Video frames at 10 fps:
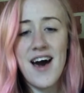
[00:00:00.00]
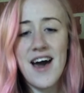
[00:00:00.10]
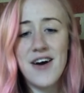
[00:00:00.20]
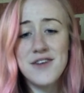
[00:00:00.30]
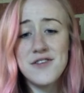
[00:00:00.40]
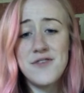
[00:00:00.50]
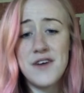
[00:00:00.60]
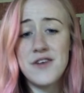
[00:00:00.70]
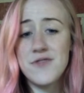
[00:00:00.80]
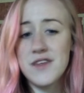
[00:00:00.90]
I also
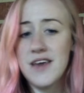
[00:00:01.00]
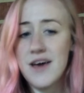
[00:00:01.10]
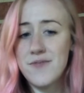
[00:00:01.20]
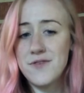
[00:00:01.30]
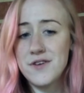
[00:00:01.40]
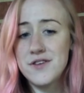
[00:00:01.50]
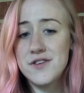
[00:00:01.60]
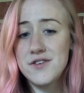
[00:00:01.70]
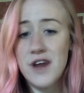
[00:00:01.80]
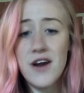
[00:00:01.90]
found it really helpful to
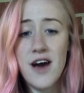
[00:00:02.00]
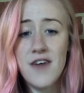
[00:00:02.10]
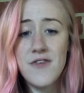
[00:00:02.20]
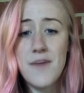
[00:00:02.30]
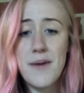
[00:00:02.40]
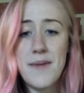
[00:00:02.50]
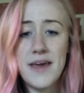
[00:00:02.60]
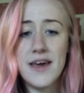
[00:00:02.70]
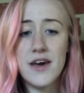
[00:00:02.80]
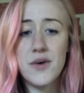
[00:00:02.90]
start off by
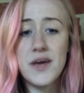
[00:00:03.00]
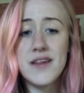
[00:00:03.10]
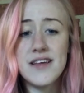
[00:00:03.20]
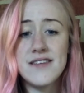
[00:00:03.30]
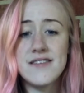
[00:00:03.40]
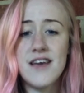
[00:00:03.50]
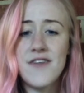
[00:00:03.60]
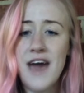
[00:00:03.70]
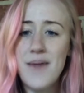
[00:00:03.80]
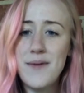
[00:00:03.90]
making a quick list of
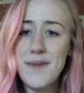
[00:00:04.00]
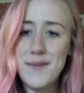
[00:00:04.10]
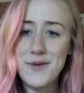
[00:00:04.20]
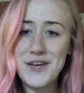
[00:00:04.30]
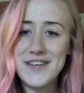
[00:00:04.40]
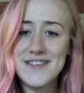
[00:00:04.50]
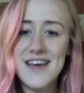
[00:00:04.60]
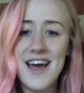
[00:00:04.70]
happy memories,